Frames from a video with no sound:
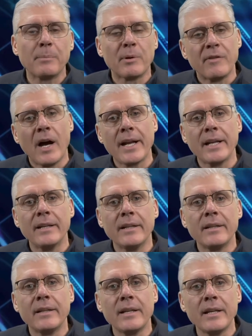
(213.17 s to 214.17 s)
provided
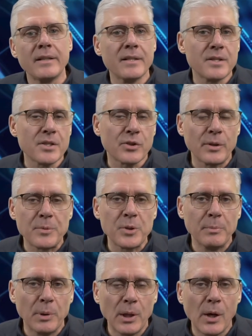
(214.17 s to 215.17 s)
in the description
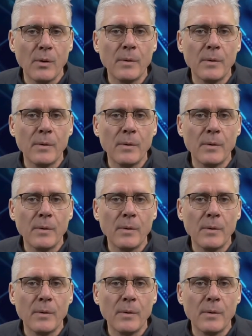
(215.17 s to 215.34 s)
below.